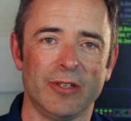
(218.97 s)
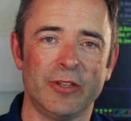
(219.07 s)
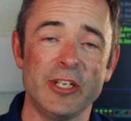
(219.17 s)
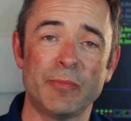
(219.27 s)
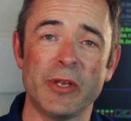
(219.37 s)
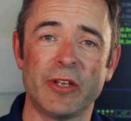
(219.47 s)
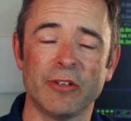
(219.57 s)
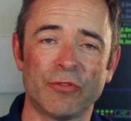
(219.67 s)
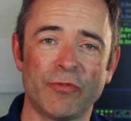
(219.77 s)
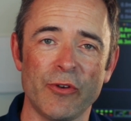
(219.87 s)
These
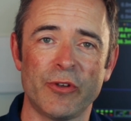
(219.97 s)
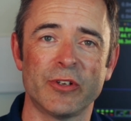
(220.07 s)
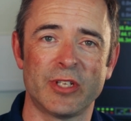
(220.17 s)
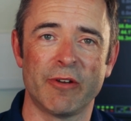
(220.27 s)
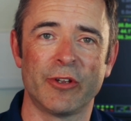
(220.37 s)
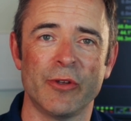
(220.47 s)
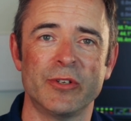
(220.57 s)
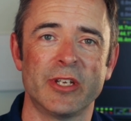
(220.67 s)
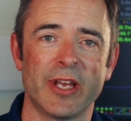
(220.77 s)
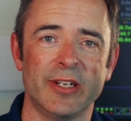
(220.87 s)
beacons focus their
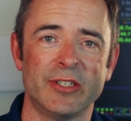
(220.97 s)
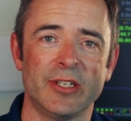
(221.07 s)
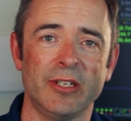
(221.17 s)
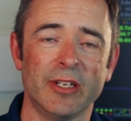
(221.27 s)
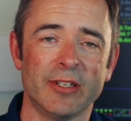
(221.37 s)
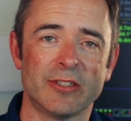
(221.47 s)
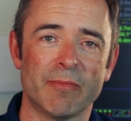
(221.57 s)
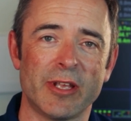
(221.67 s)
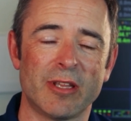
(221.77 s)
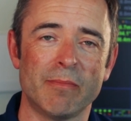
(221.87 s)
acoustic energy to
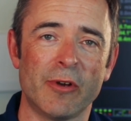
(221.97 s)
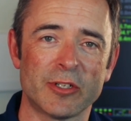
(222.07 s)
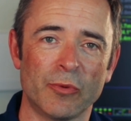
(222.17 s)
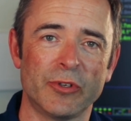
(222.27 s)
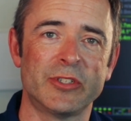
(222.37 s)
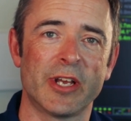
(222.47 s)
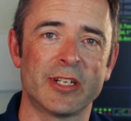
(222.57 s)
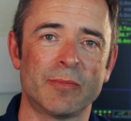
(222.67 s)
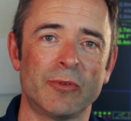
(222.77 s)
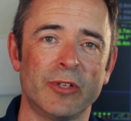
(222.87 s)
make them much more
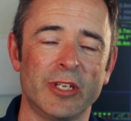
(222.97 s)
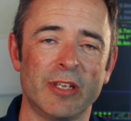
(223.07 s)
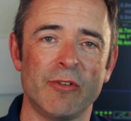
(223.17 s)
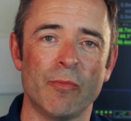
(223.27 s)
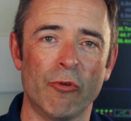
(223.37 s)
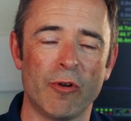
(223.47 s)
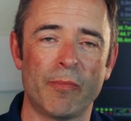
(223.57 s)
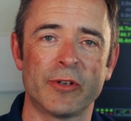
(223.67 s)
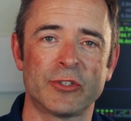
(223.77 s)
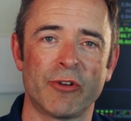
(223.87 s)
detectable and give you more
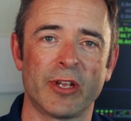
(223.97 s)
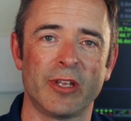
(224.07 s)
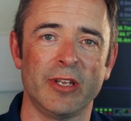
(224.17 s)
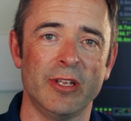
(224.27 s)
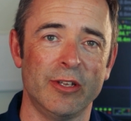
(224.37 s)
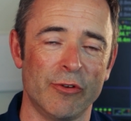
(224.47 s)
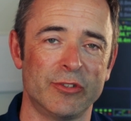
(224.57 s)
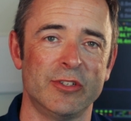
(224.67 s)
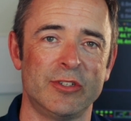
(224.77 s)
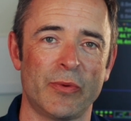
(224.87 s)
robust tracking in those
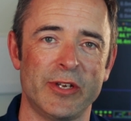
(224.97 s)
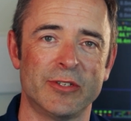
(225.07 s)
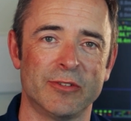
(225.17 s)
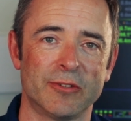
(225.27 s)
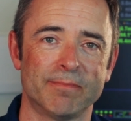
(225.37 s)
situations.